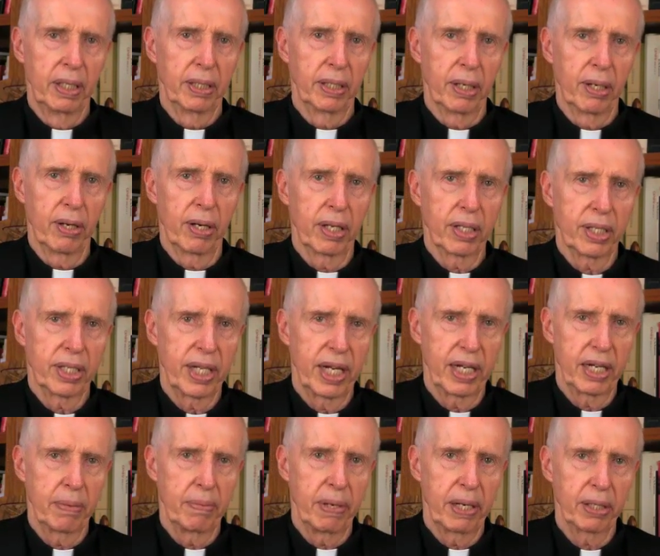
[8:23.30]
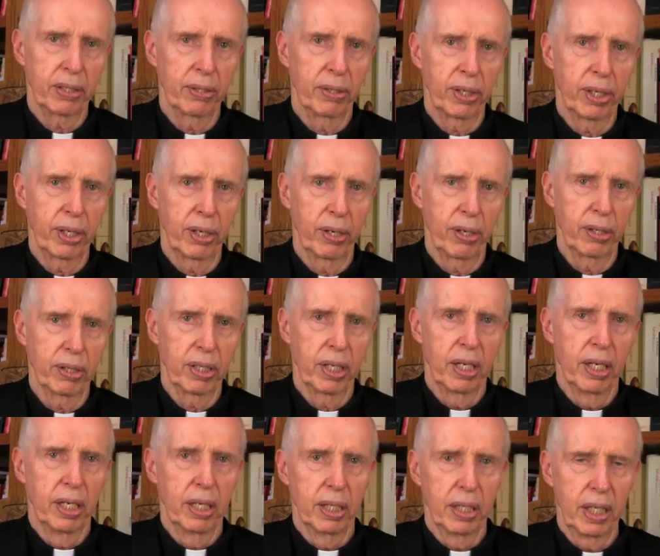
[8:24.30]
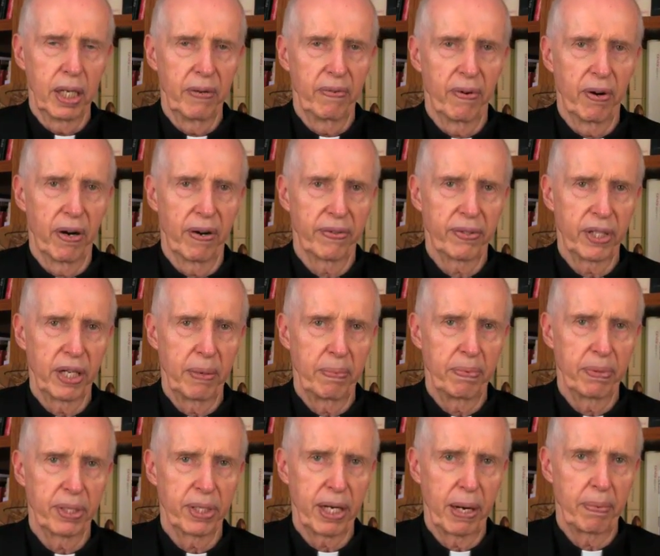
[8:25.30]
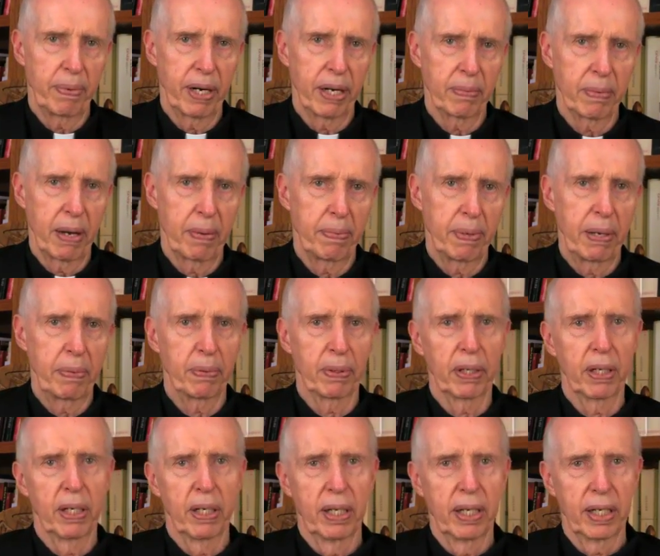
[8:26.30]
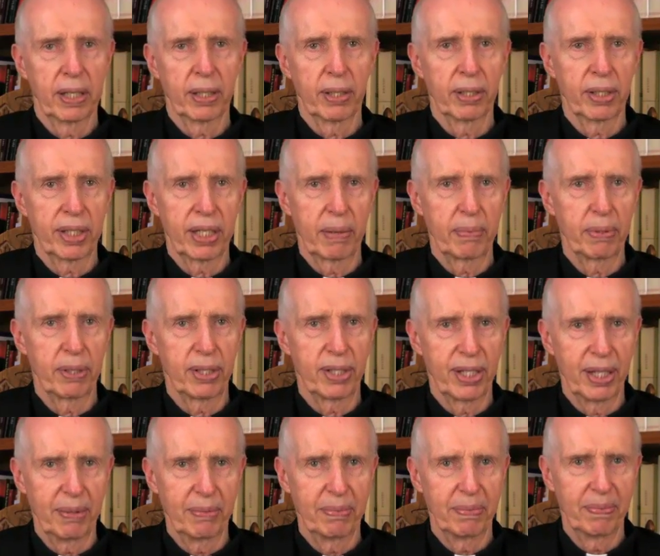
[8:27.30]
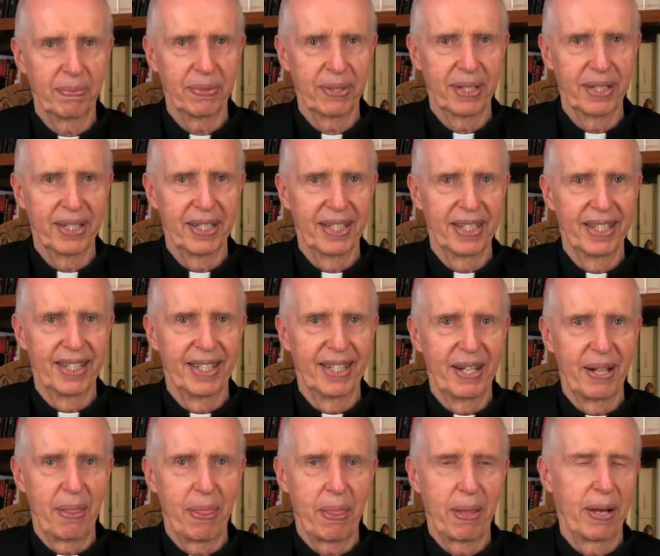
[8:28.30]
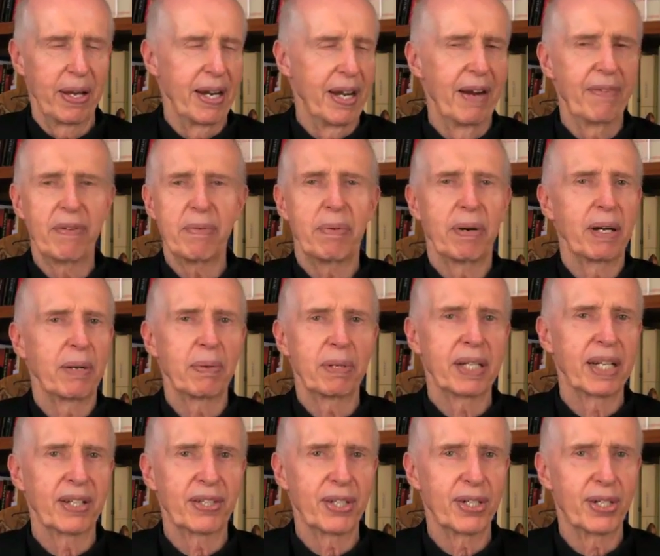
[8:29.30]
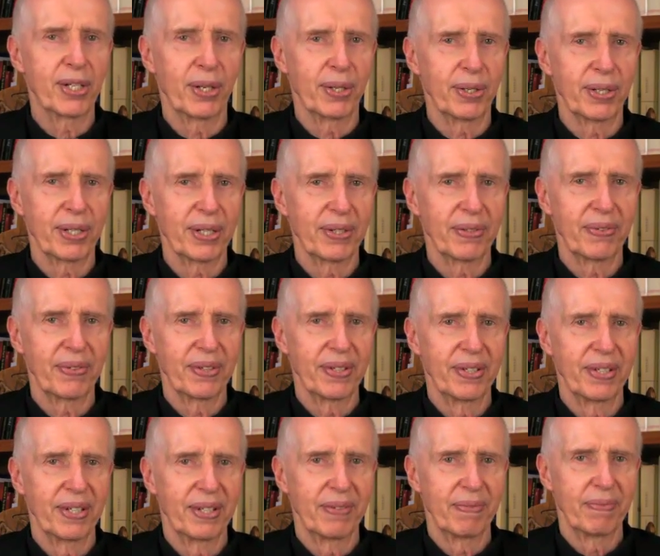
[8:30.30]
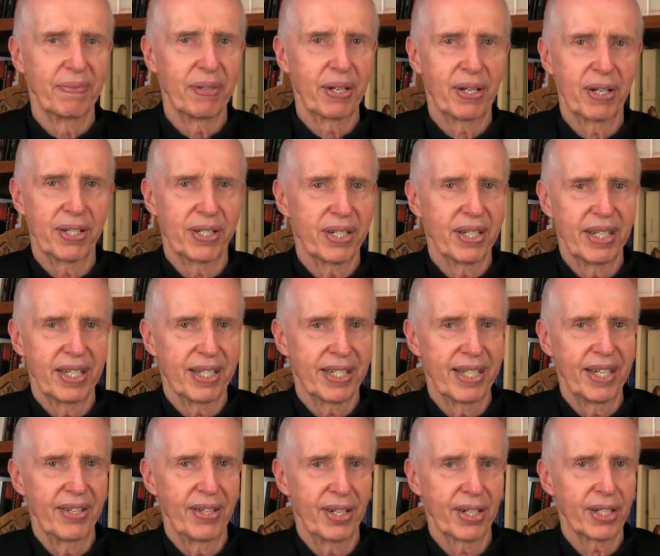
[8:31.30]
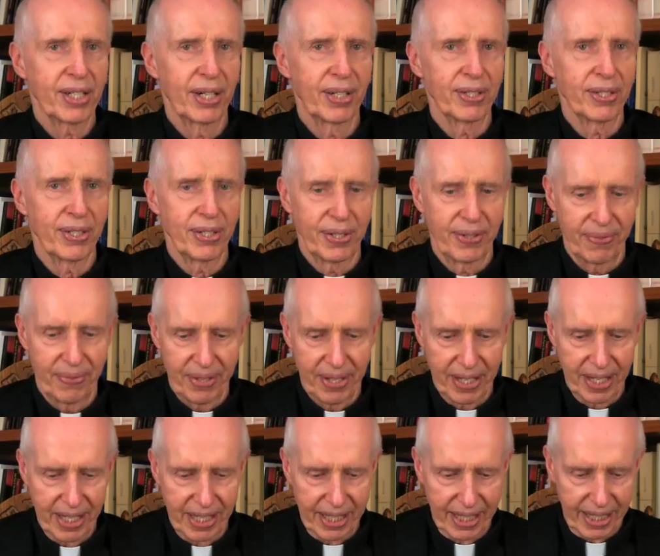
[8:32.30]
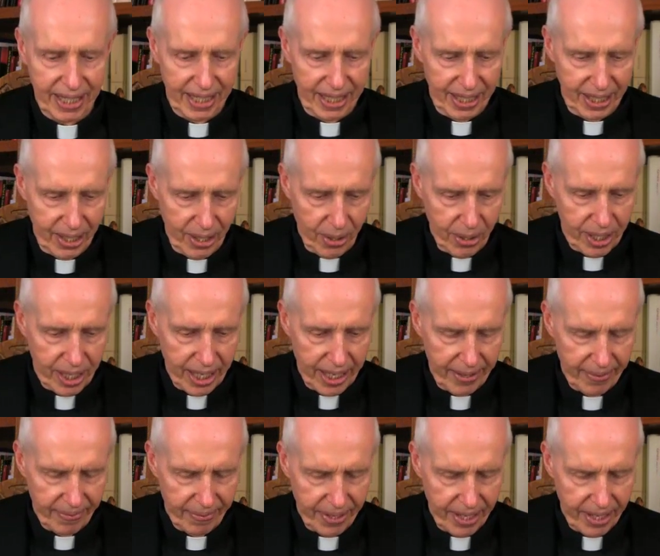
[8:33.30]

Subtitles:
The Lord said to Ben Gurion, leave off shepherding my people and go shepherd sheep. And everybody would get the joke because it's in their culture. Okay.